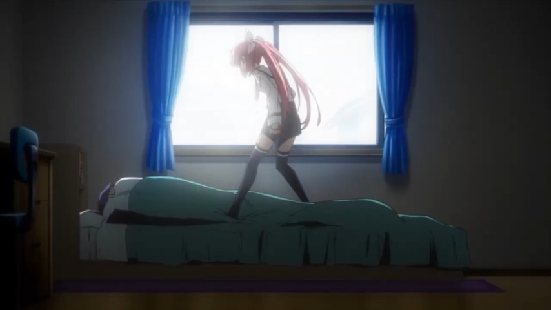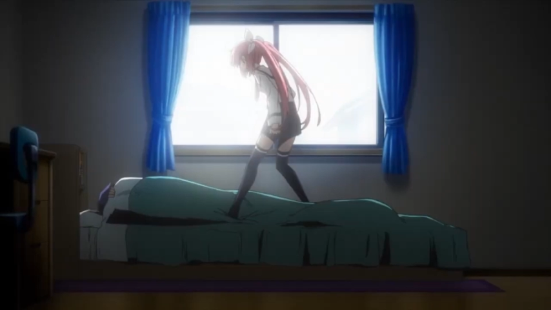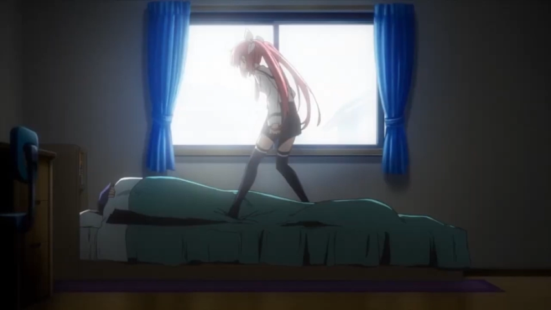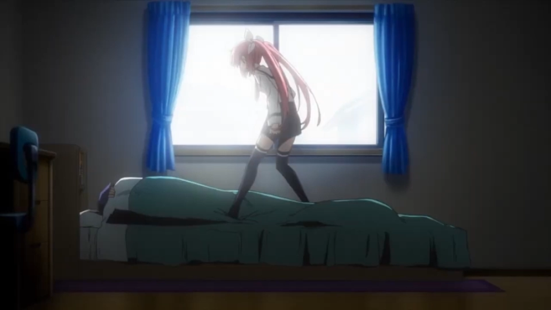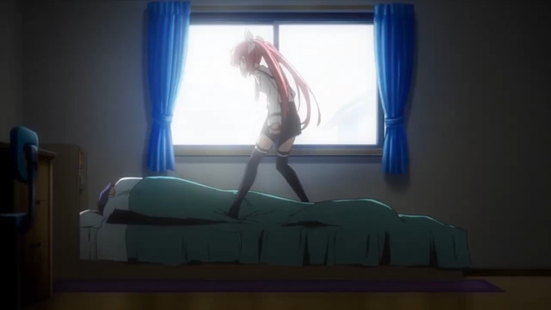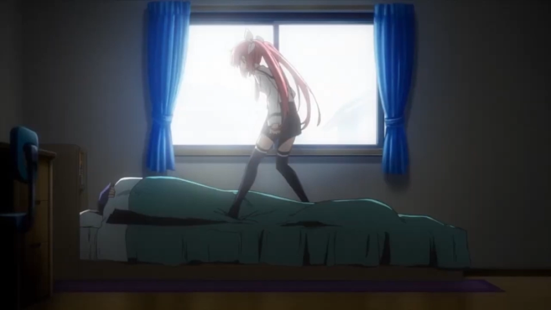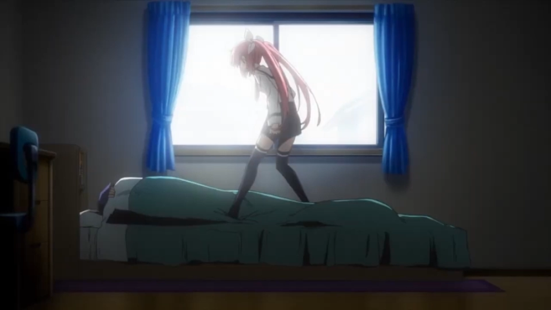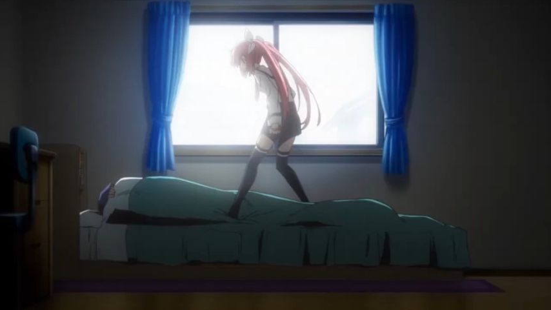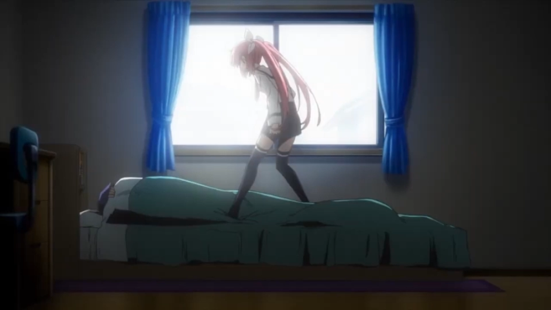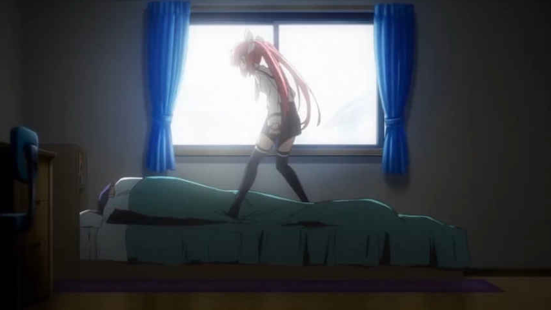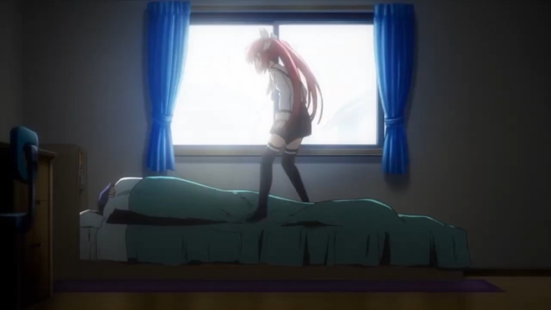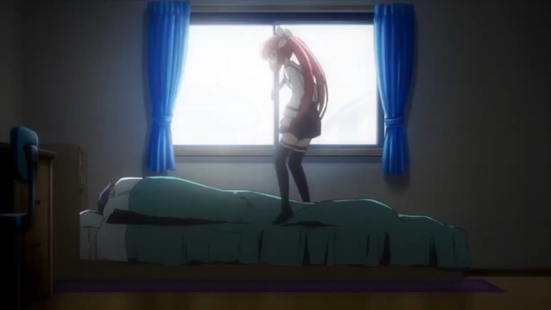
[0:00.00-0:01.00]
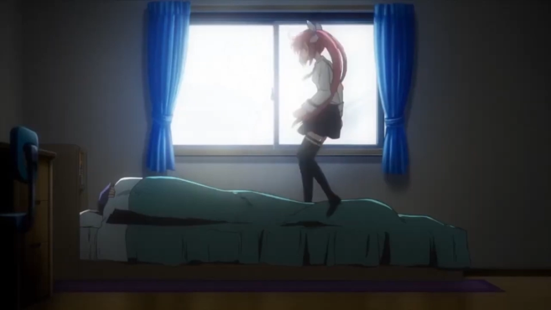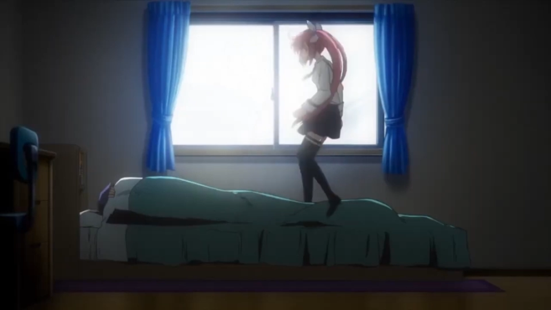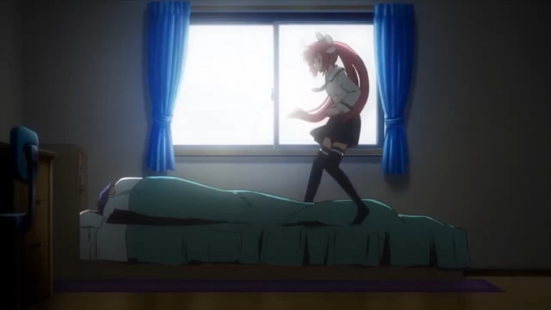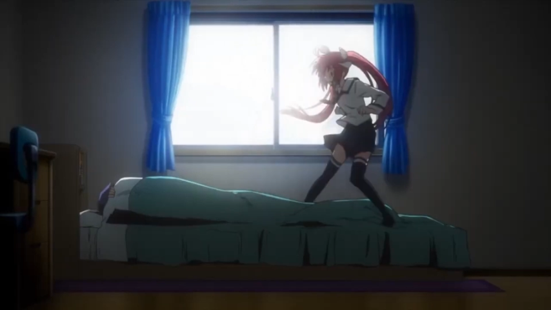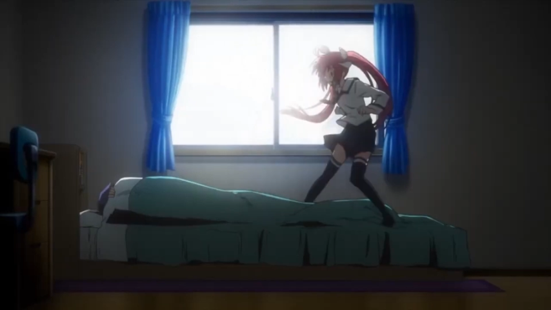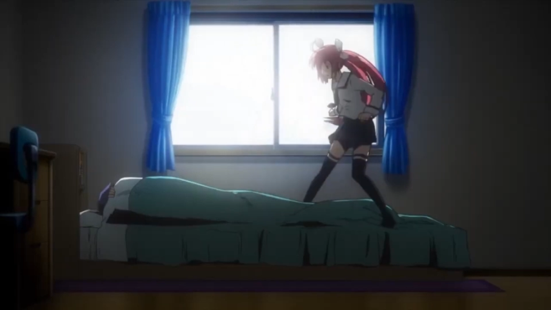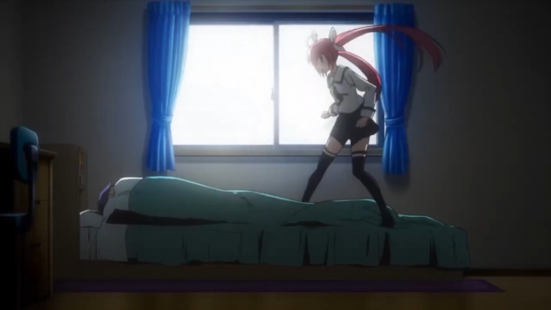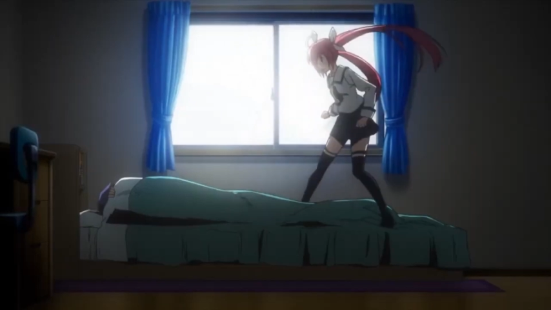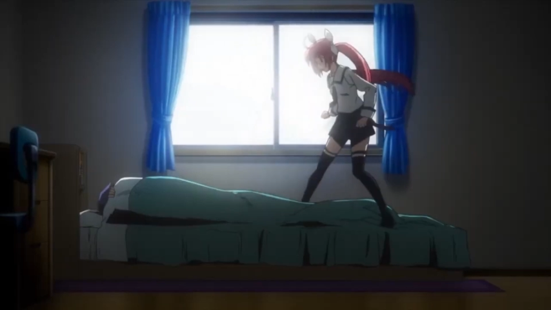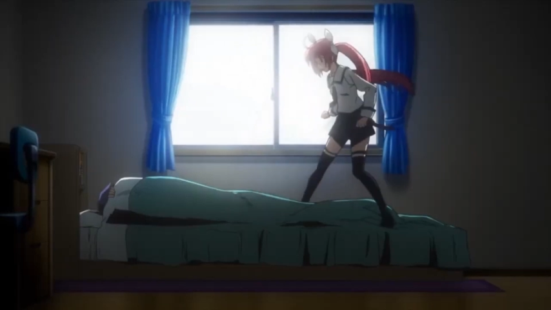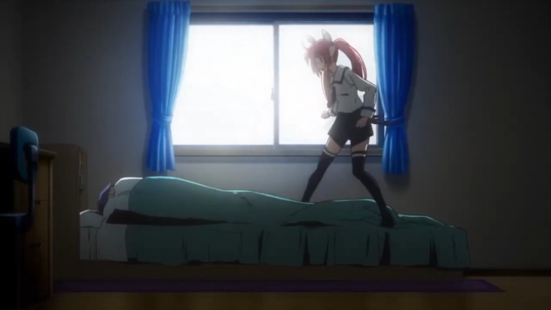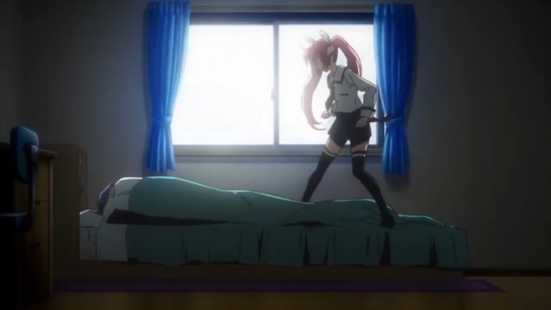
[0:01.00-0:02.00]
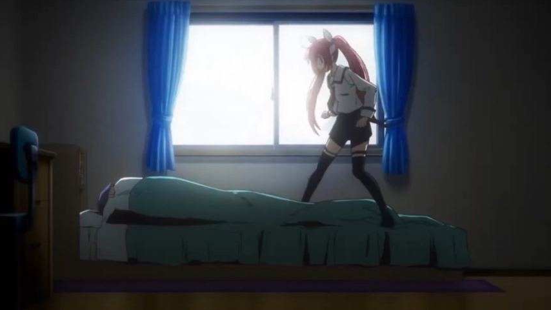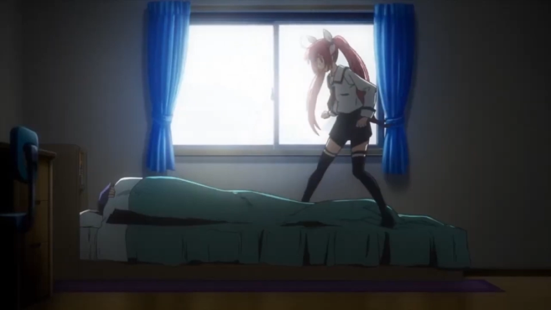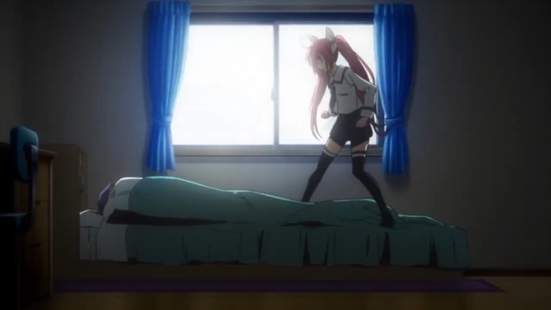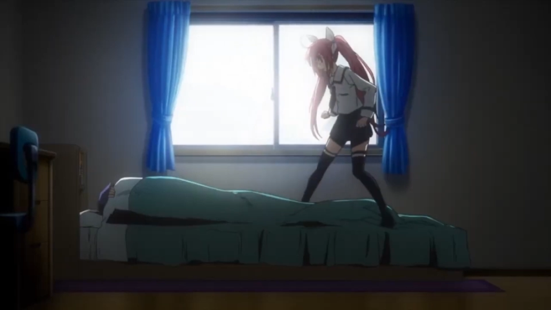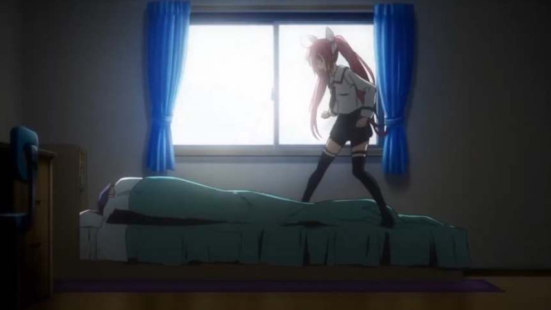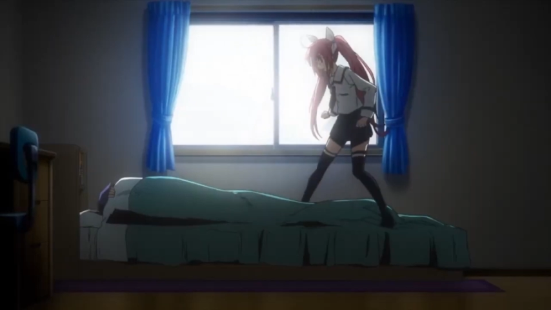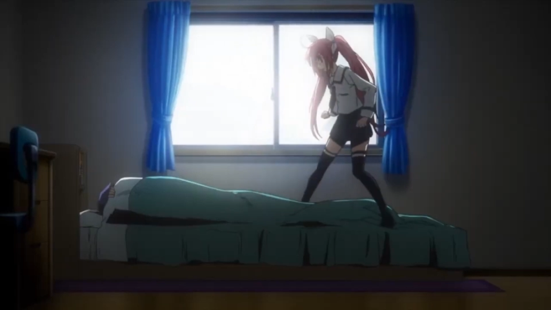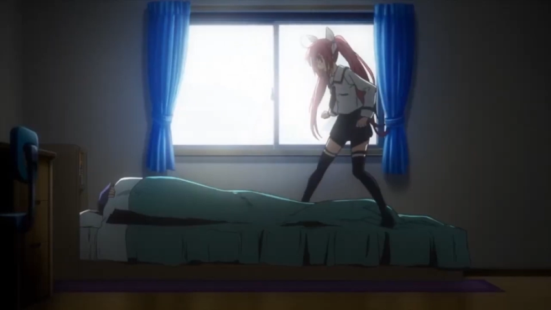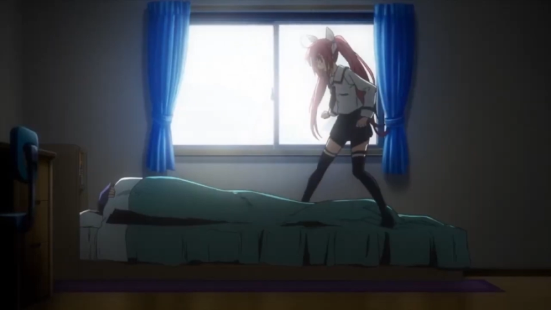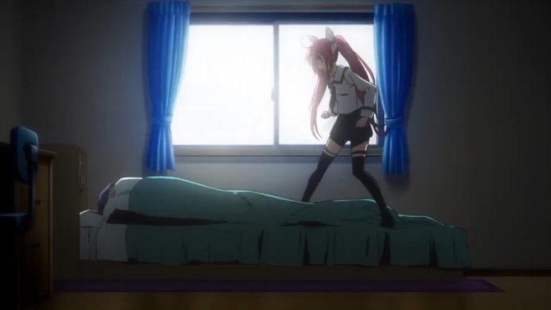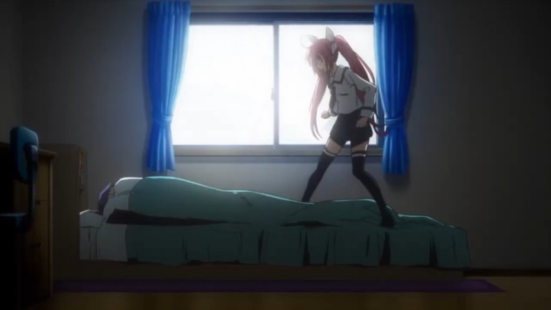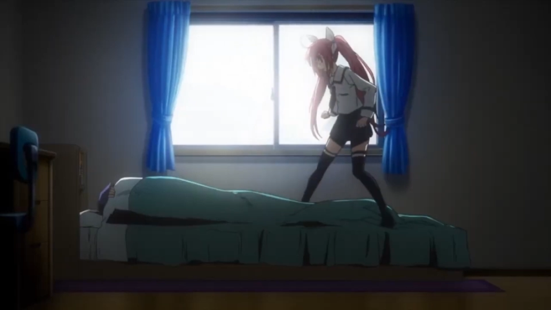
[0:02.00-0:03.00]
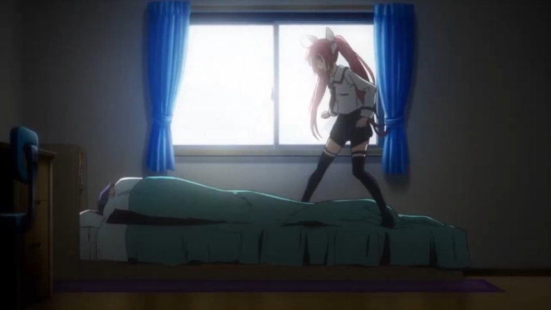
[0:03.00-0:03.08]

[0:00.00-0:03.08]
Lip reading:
No face is visible, so there are no lips to read.